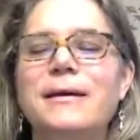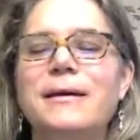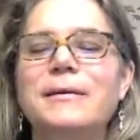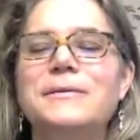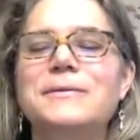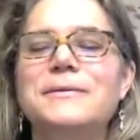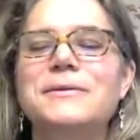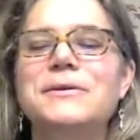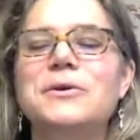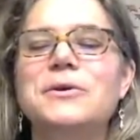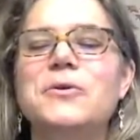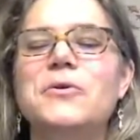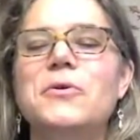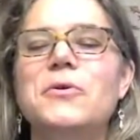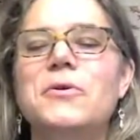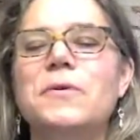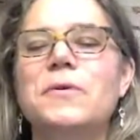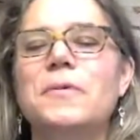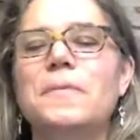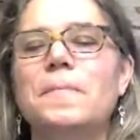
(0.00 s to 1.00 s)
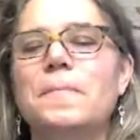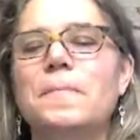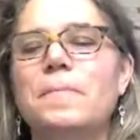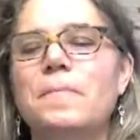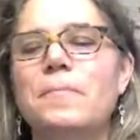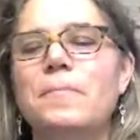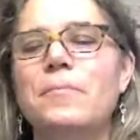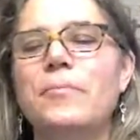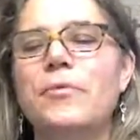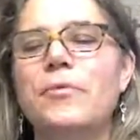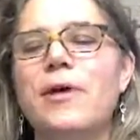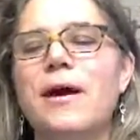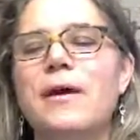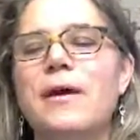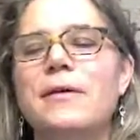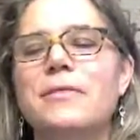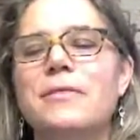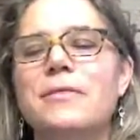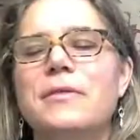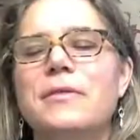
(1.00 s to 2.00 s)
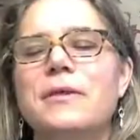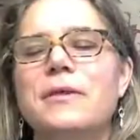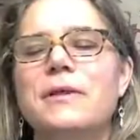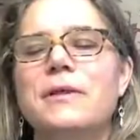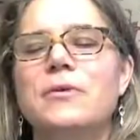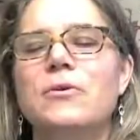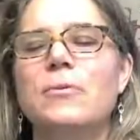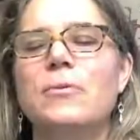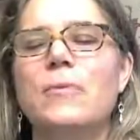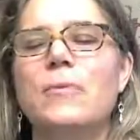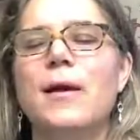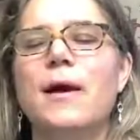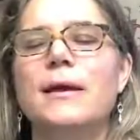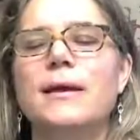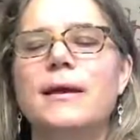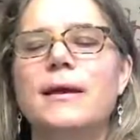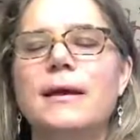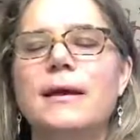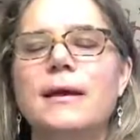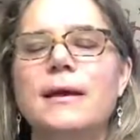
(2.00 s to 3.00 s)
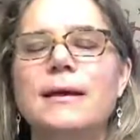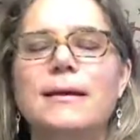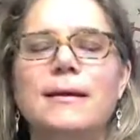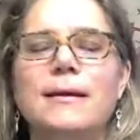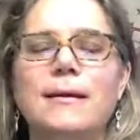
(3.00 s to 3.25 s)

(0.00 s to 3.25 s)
into your breath and in your body.